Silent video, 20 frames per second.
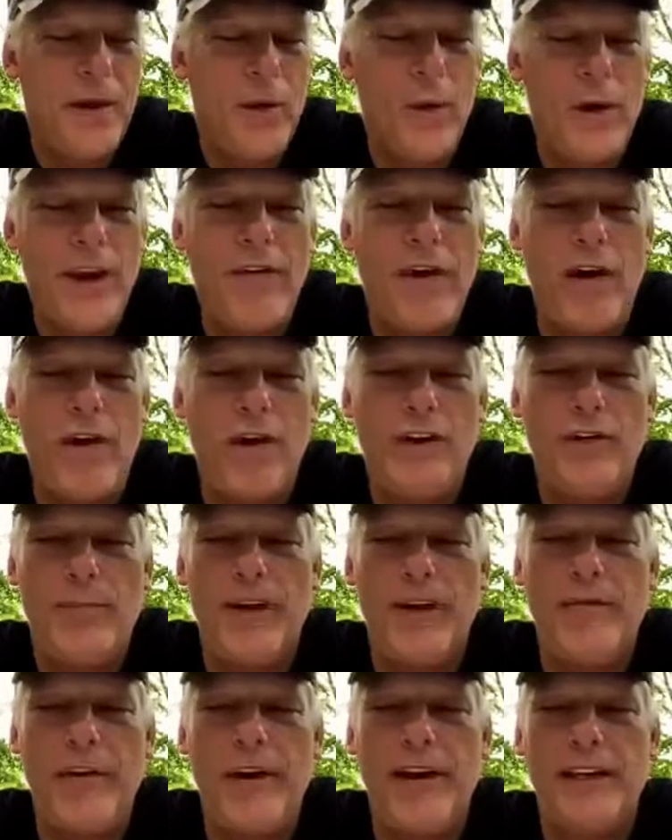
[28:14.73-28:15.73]
We've always
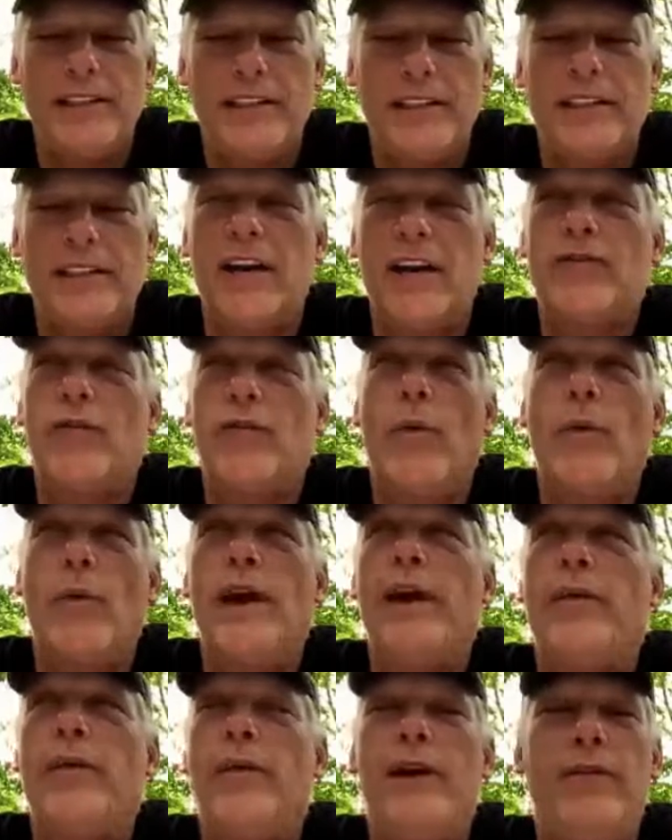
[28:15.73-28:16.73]
been very successful.
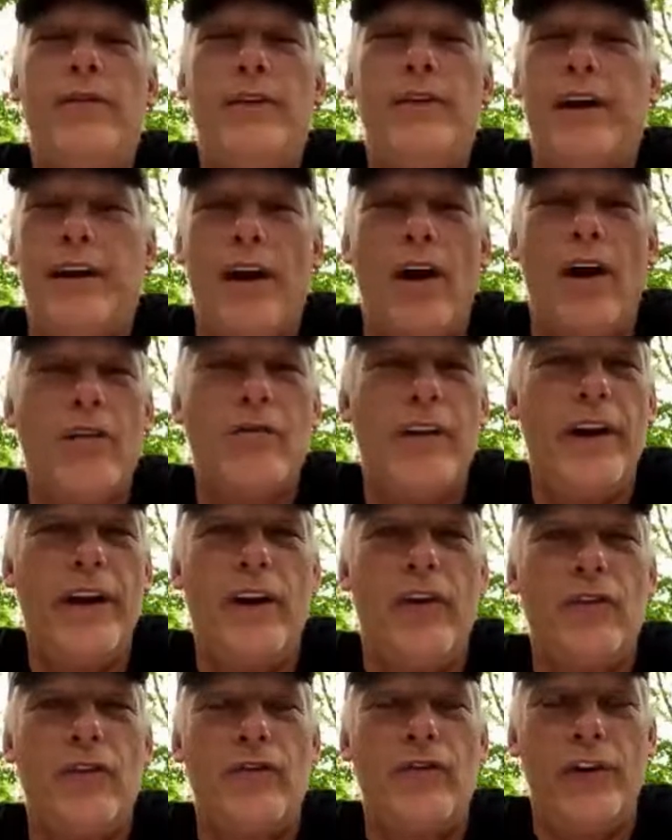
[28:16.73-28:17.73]
We did elk
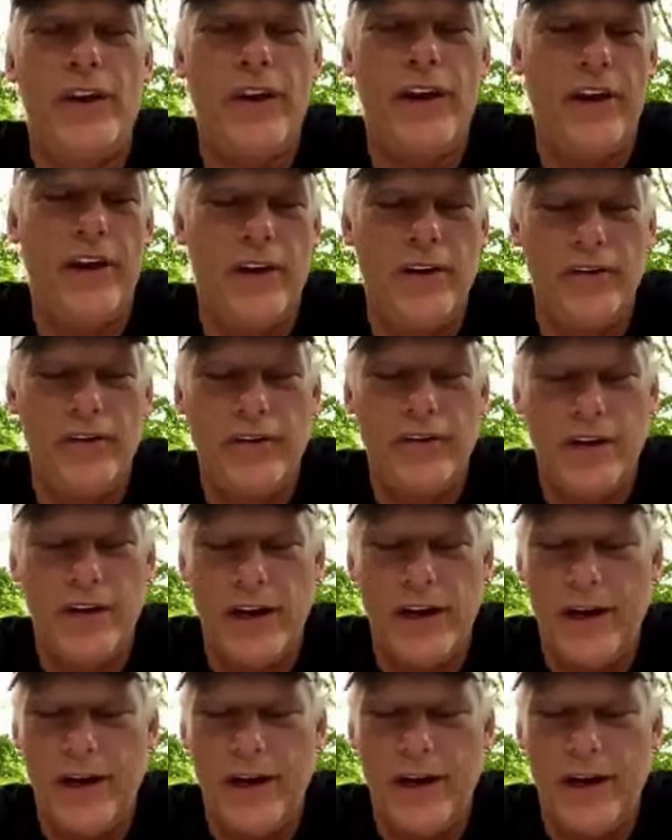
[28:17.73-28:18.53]
videos for years